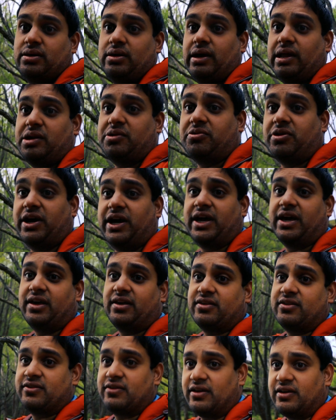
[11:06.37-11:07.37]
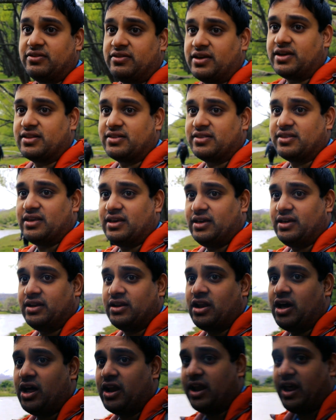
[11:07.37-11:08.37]
Anyway, so as you can see,
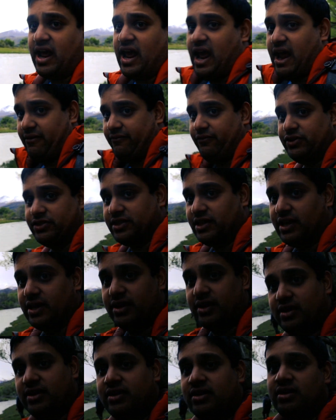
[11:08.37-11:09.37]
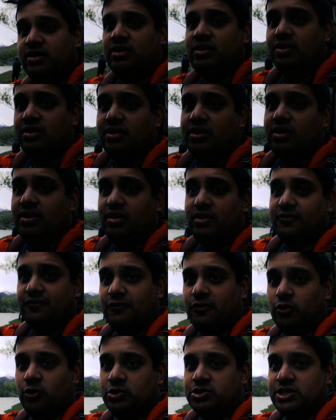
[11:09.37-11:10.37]
not everything is
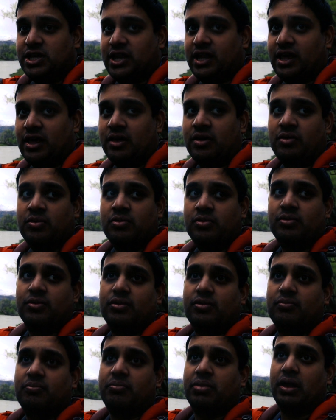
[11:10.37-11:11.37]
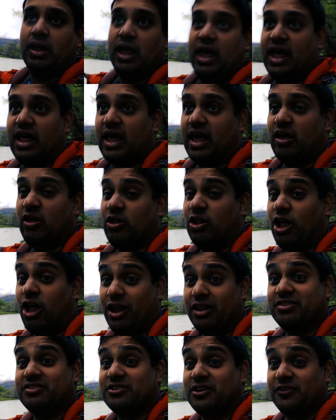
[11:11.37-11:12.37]
photogenic, but a
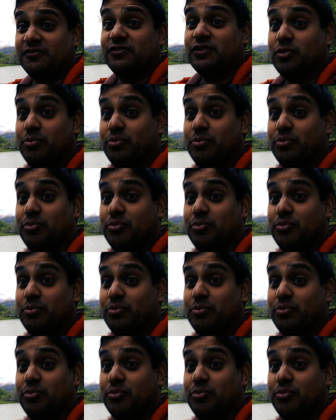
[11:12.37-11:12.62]
lot of stuff